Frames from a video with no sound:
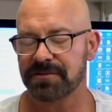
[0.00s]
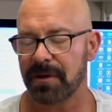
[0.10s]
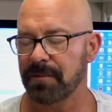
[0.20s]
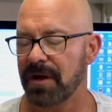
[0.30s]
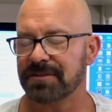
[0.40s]

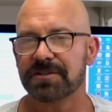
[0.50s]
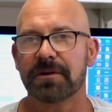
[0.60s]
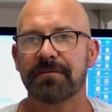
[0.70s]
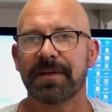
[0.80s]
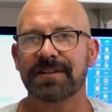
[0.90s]
I'm not
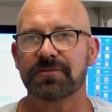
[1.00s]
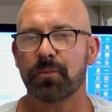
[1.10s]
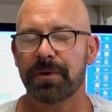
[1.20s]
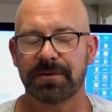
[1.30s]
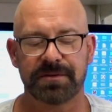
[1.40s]
sure if that's
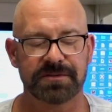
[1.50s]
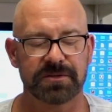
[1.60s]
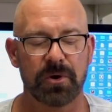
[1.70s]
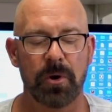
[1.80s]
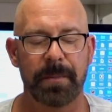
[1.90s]
with the
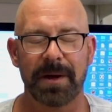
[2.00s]
scope.